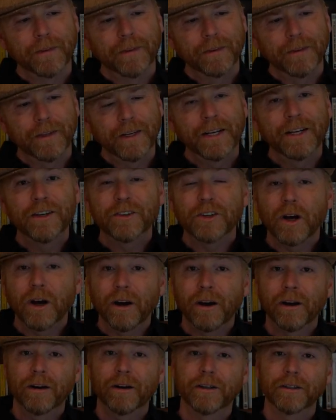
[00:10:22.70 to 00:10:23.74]
it is
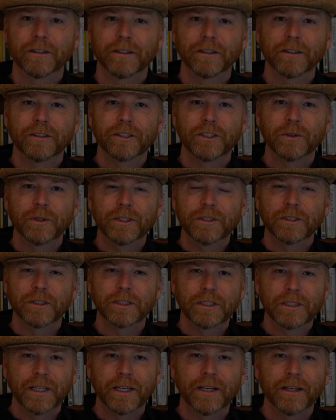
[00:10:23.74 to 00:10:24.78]
hard to
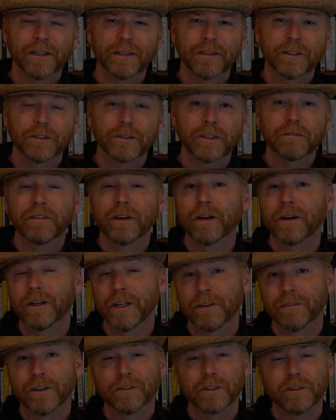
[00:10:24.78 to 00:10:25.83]
understand the severity of
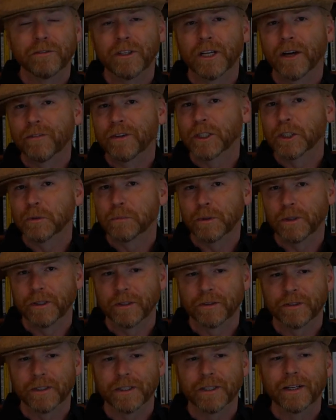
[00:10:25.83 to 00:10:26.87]
this if you haven't
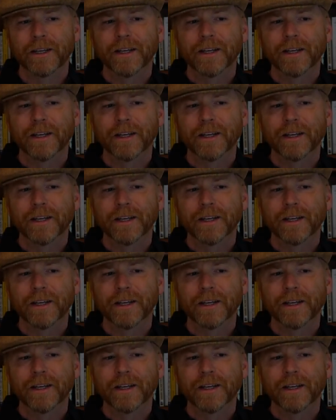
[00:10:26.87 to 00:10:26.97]
experienced it.